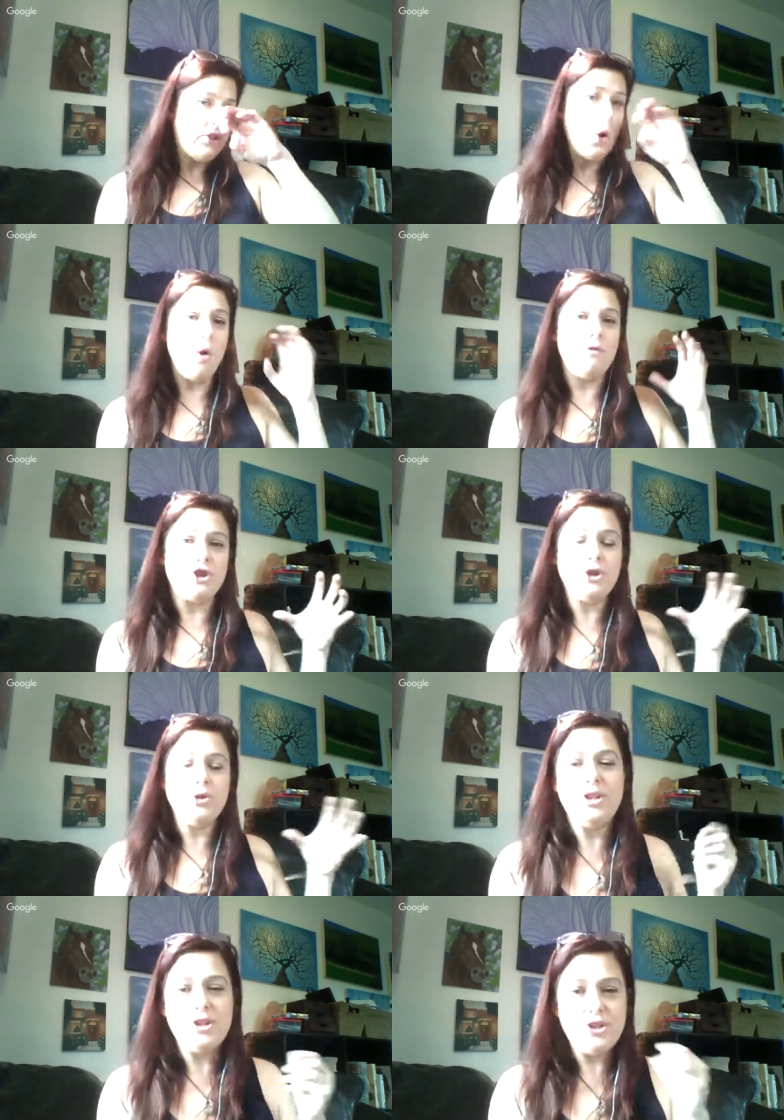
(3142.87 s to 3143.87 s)
over 2
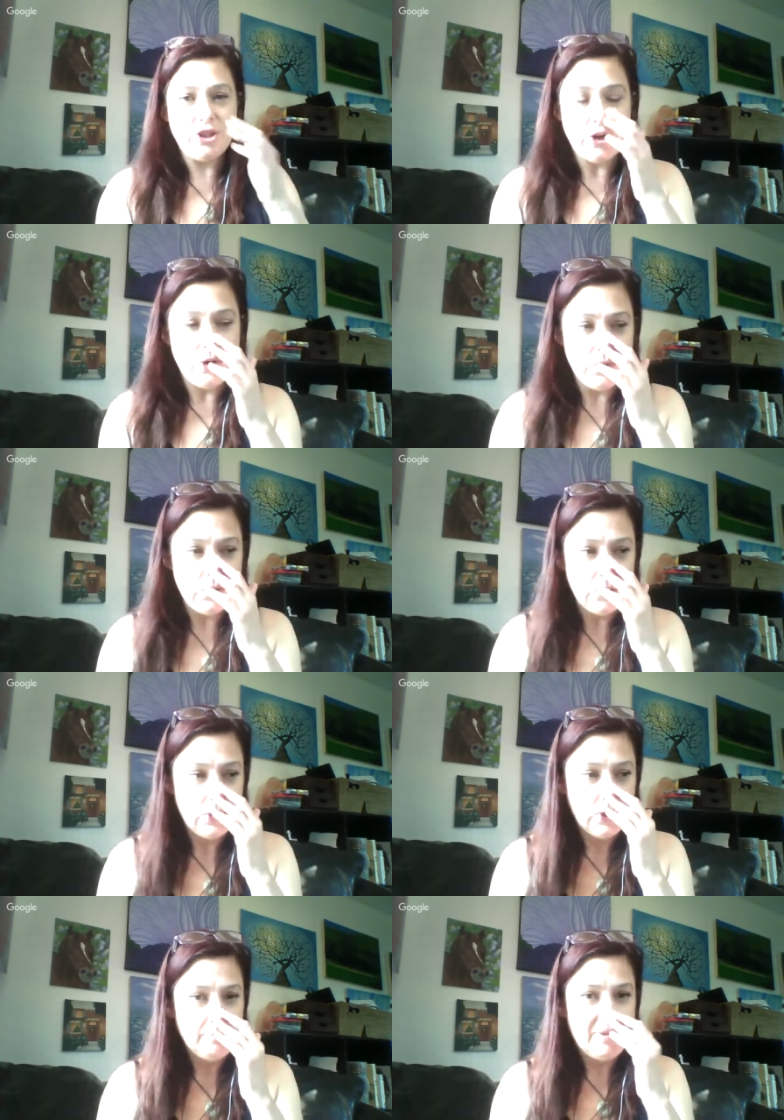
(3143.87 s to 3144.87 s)
years ago,
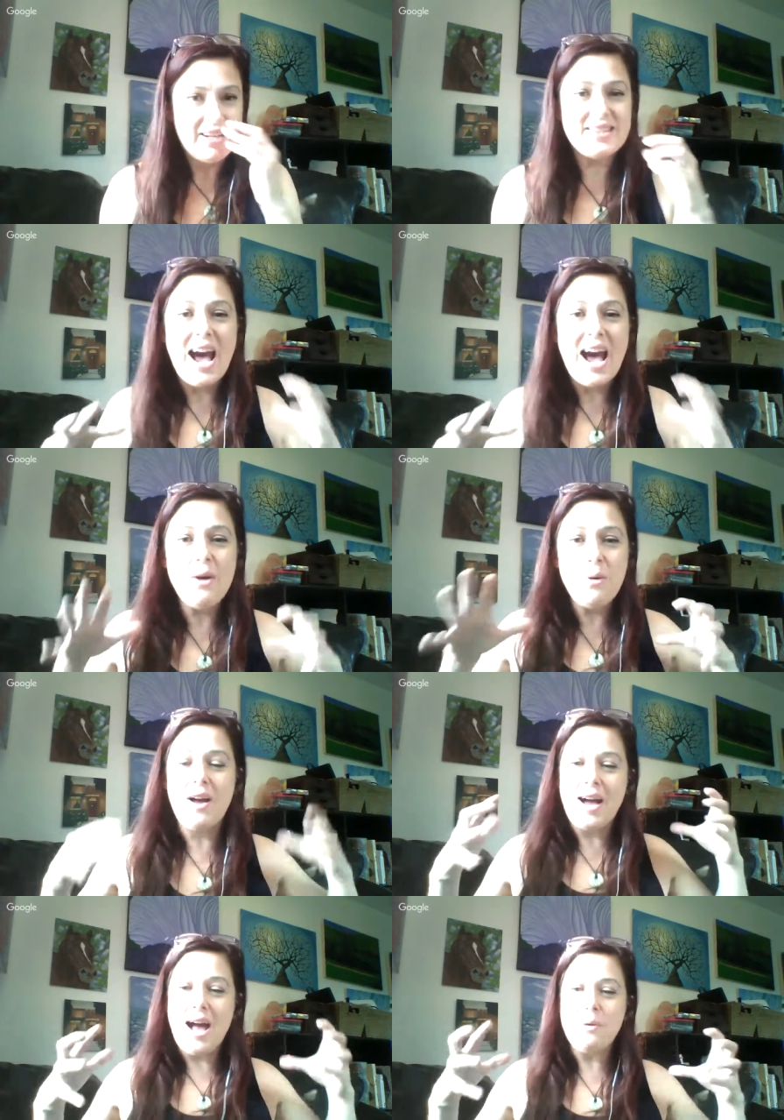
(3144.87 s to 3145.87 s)
because I